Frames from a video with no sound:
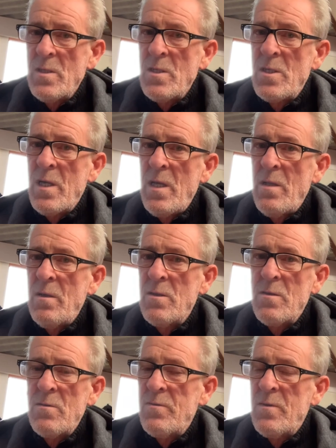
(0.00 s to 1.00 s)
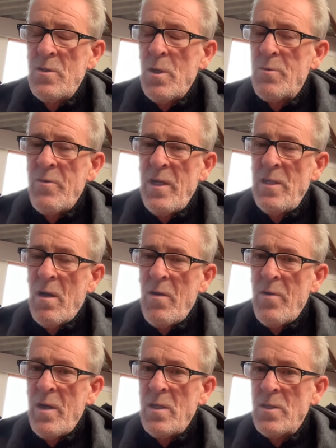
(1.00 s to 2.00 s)
I say, the job's very
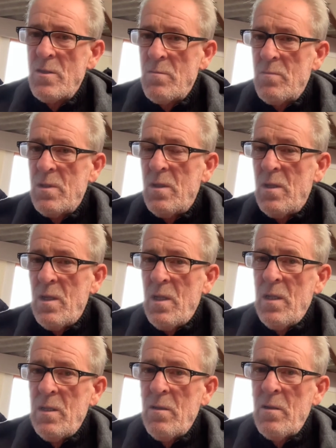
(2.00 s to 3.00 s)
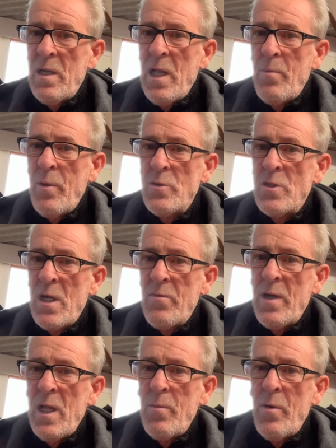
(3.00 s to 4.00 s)
diverse. Little canal boat, side of
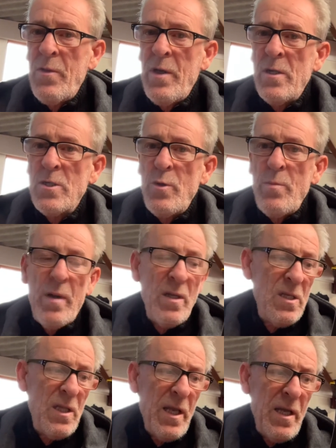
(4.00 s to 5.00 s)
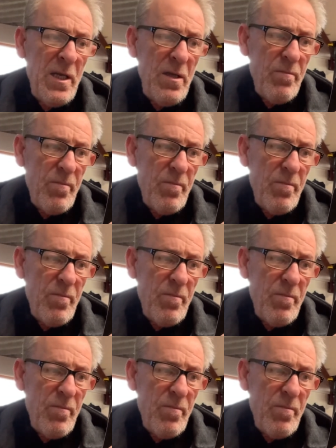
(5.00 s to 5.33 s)
canal boat there, sweet painted lady.